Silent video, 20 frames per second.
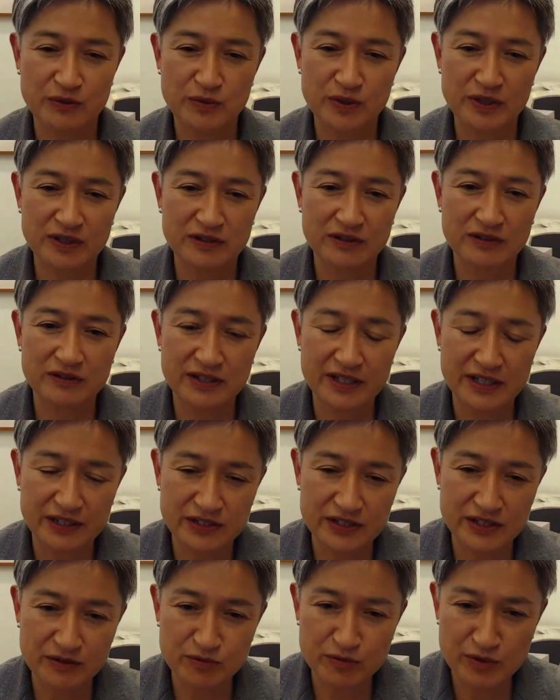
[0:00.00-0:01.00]
one of the things
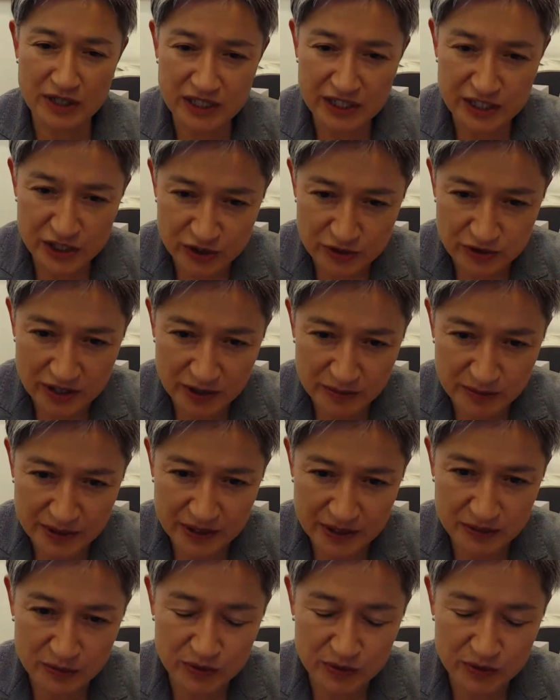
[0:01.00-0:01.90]
that really struck me